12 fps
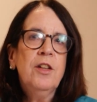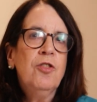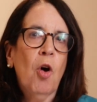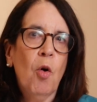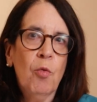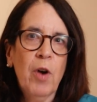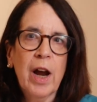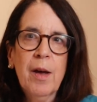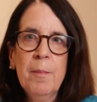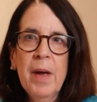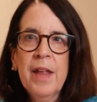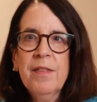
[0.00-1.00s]
I don't
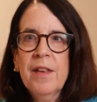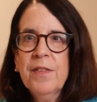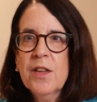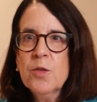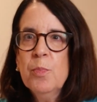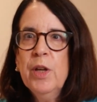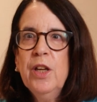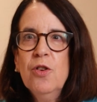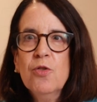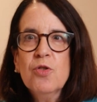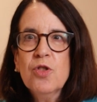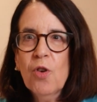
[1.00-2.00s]
recommend that this be
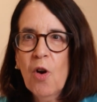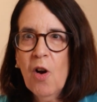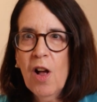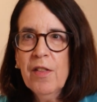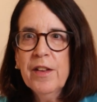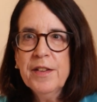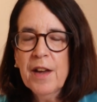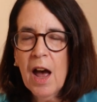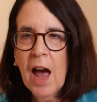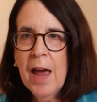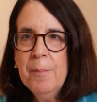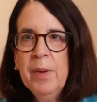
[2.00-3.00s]
used all the
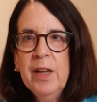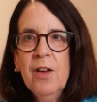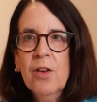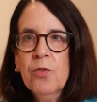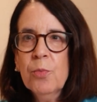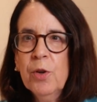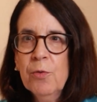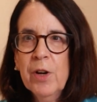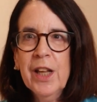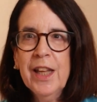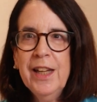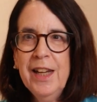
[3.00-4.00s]
time because we
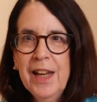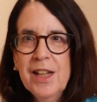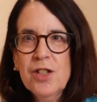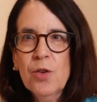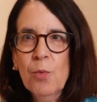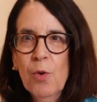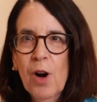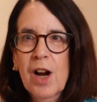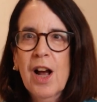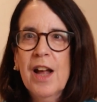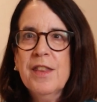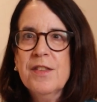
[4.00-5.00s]
really need to
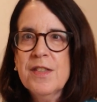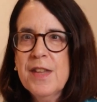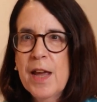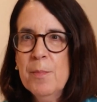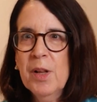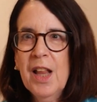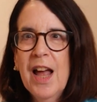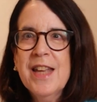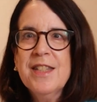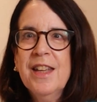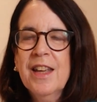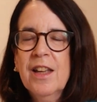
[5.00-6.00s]
work on
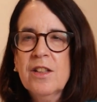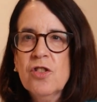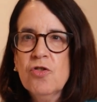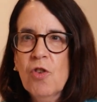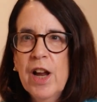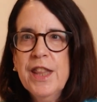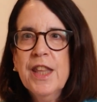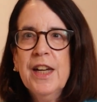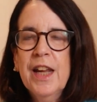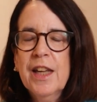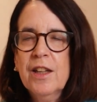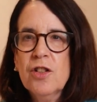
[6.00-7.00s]
stabilizing and
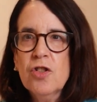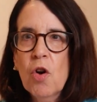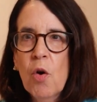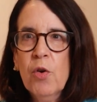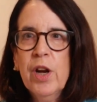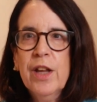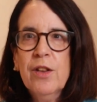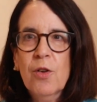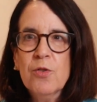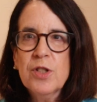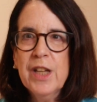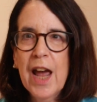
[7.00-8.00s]
strengthening and toning
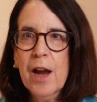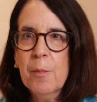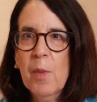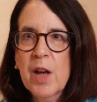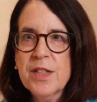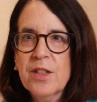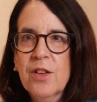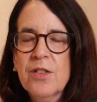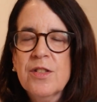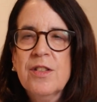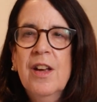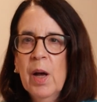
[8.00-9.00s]
those neck
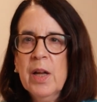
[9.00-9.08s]
muscles.